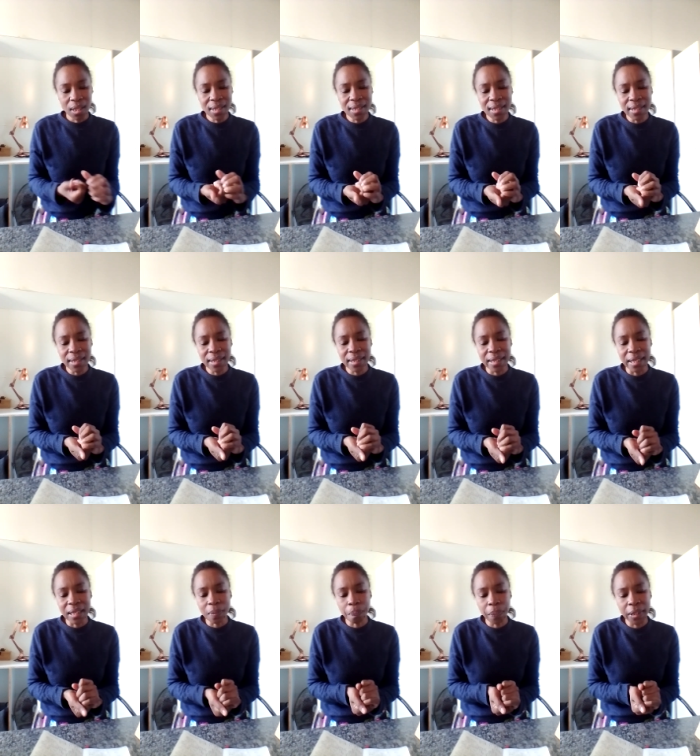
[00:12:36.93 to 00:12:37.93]
it's going to
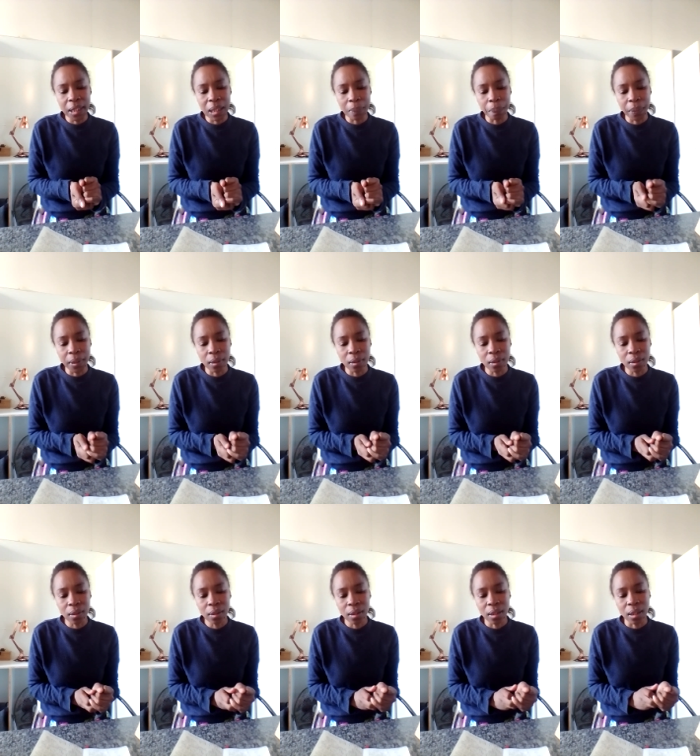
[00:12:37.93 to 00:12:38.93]
get
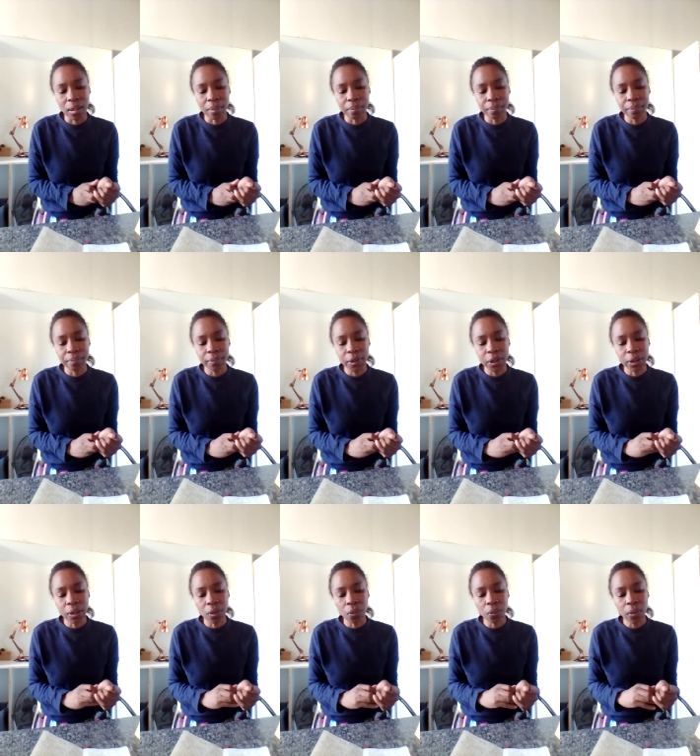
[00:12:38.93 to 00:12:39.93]
people,
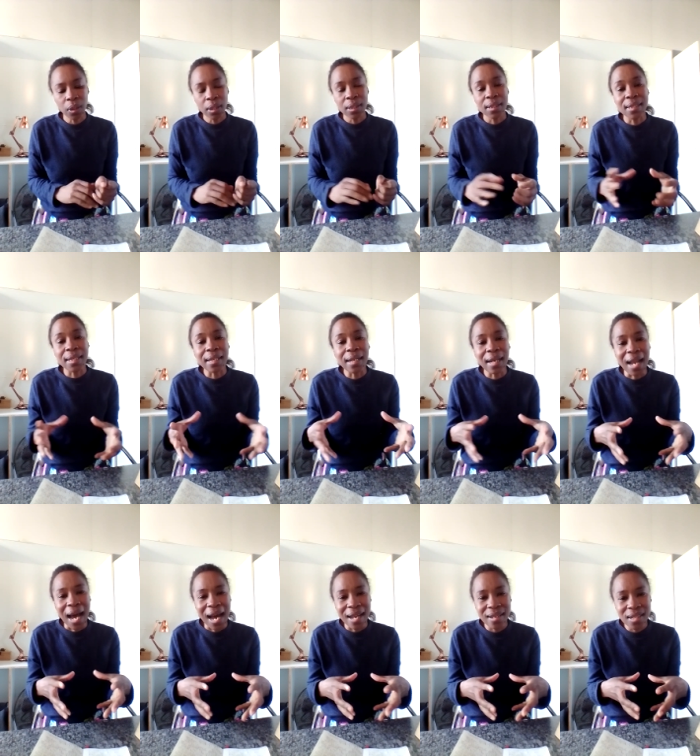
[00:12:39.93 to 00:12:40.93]

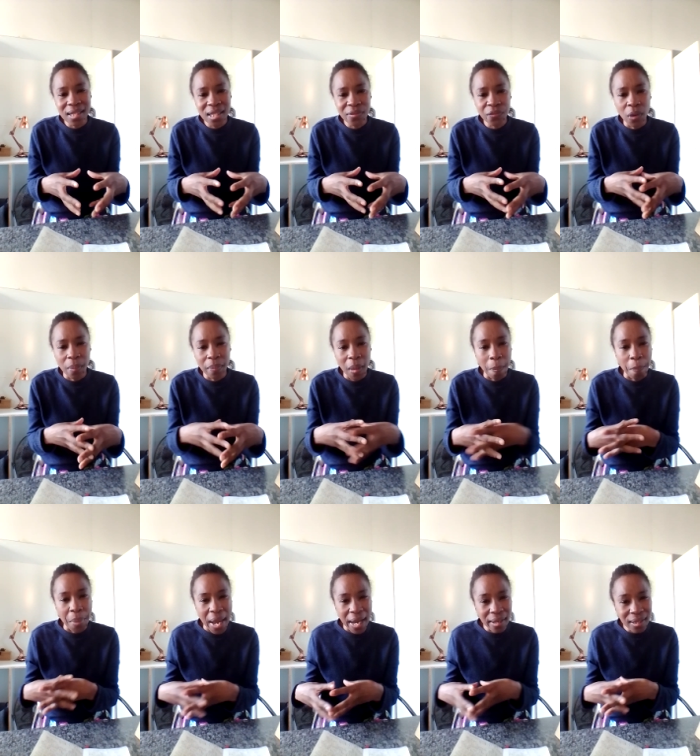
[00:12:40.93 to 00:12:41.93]
reliance from the
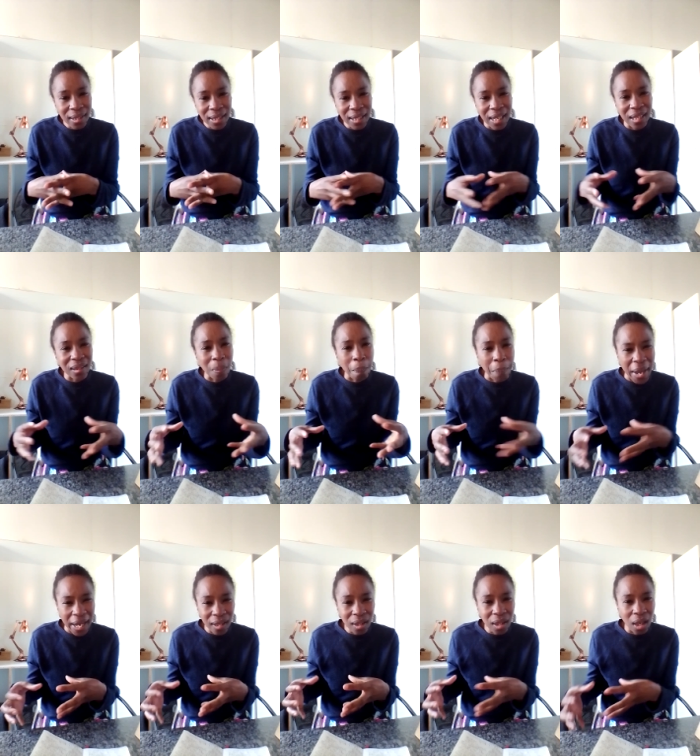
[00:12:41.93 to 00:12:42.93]
banking and the
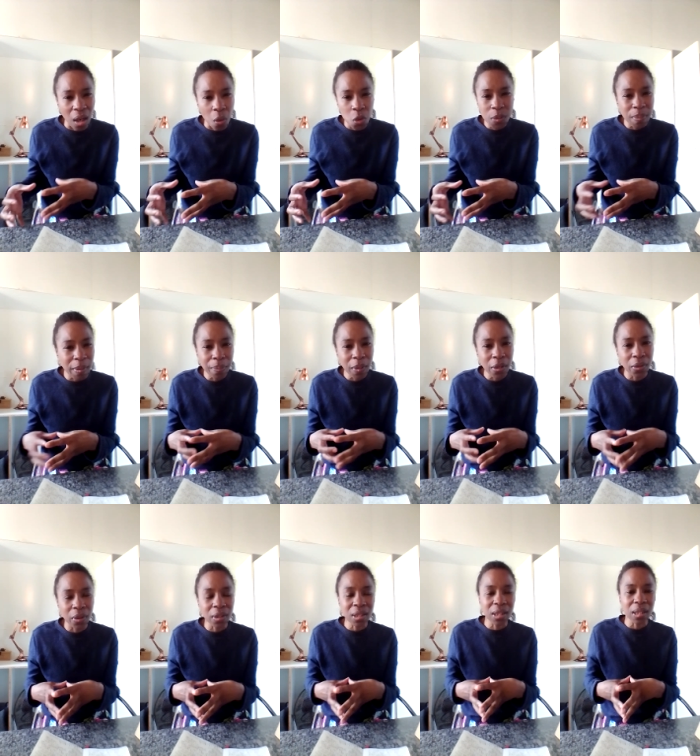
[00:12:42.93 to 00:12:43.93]
bank loans. People are
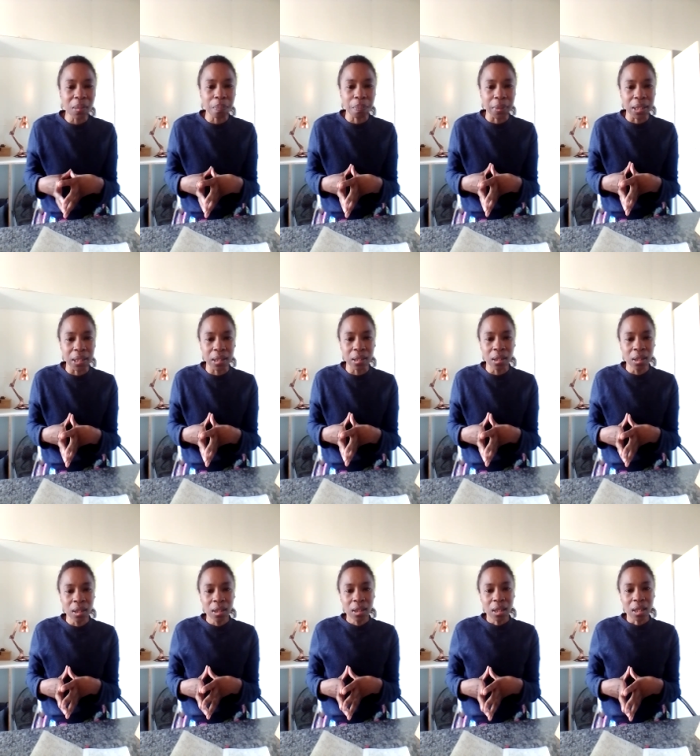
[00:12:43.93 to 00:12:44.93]
not going to be
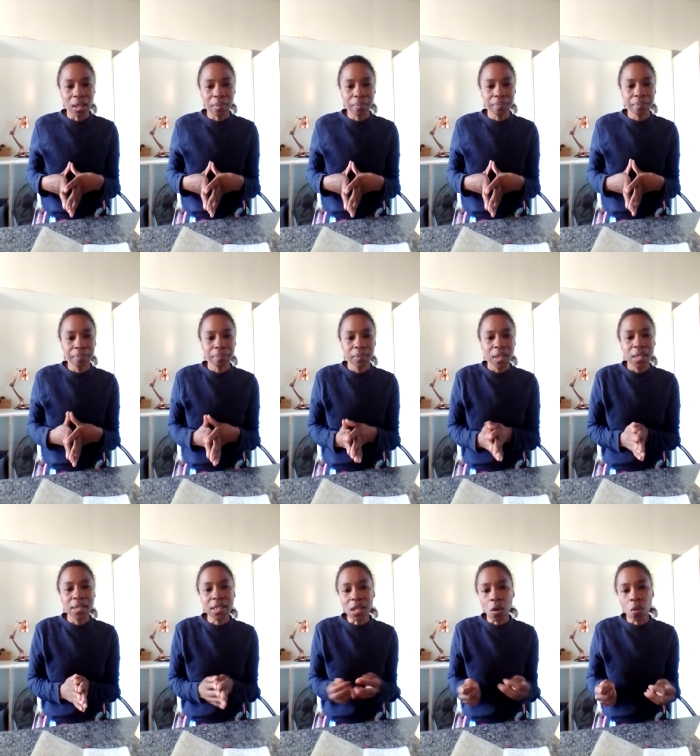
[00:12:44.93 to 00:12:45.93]

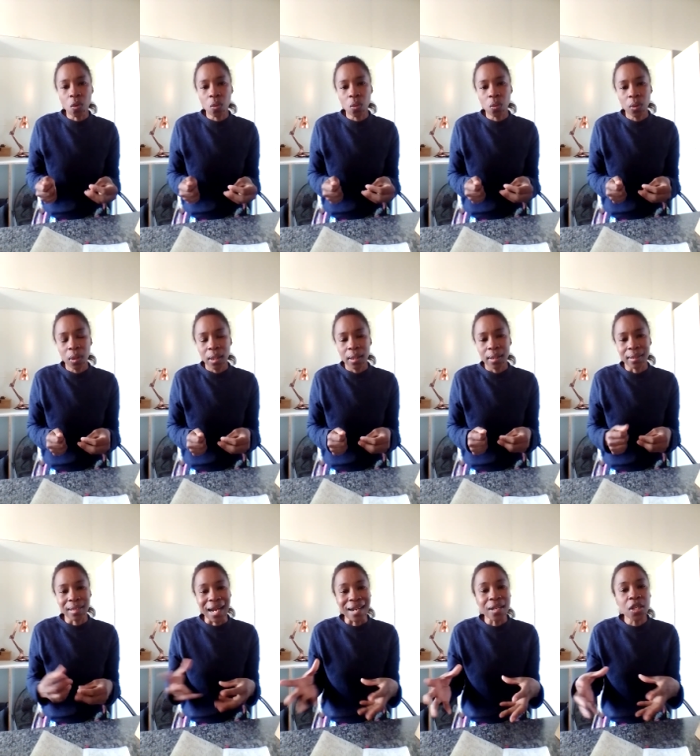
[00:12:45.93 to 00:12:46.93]
so
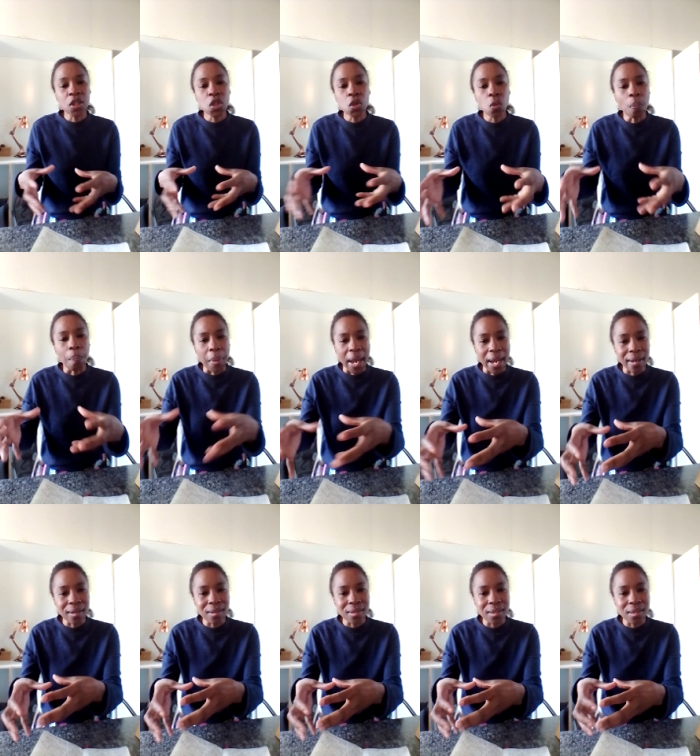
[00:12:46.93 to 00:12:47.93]
running to
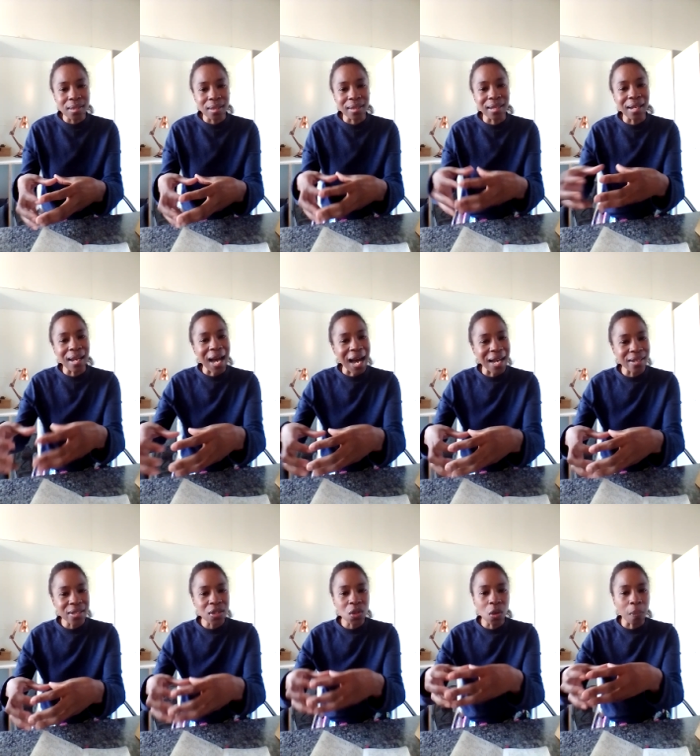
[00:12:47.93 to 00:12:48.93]
banks,
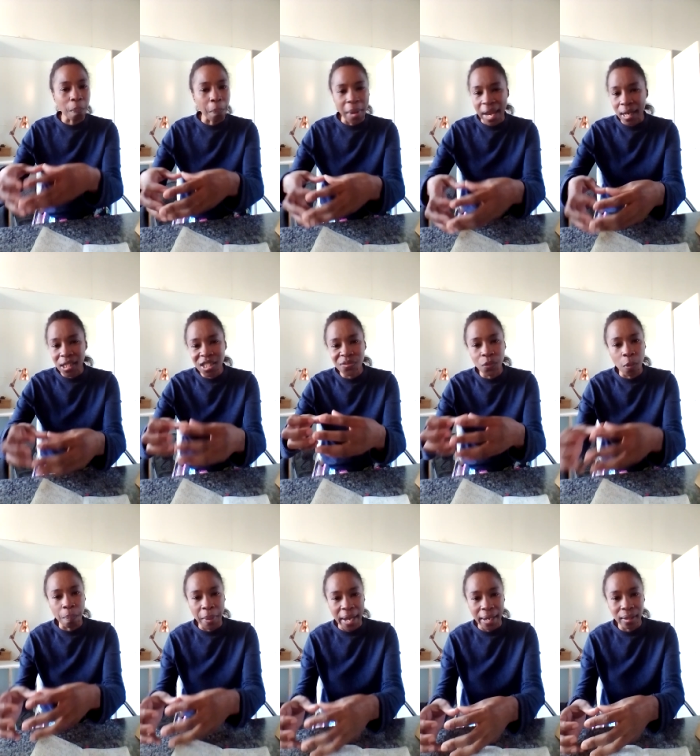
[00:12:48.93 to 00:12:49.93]
reliant on banks
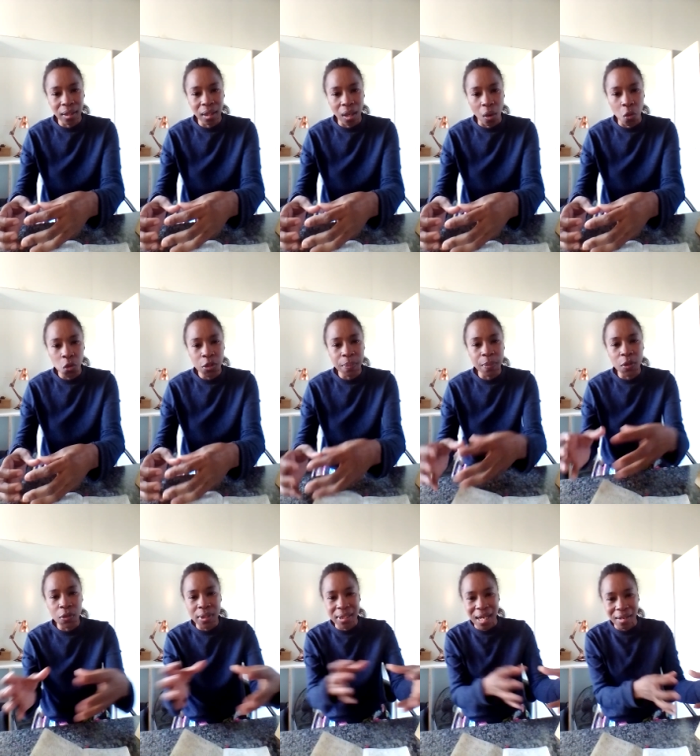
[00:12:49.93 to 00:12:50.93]
for bank loans,
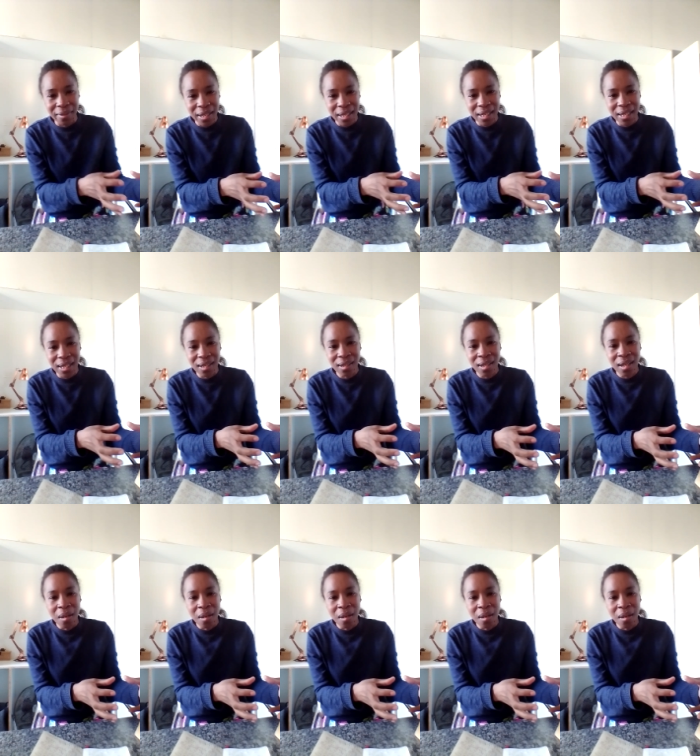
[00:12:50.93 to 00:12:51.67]
because now they're going to